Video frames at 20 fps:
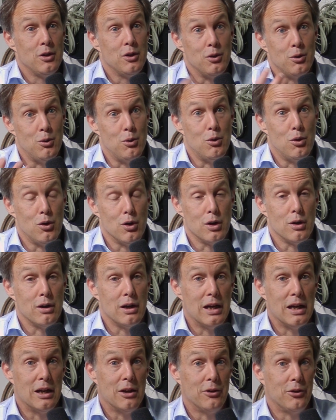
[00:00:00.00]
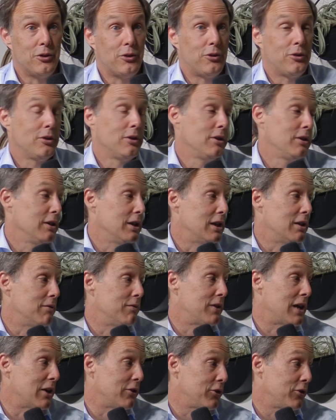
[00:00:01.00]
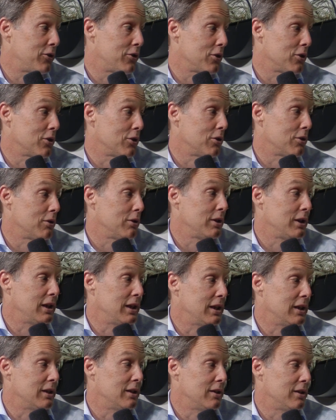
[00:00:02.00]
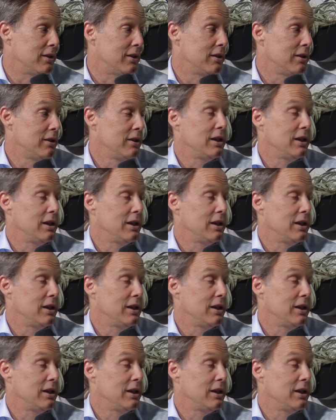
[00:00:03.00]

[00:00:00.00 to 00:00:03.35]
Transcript: or as an investor in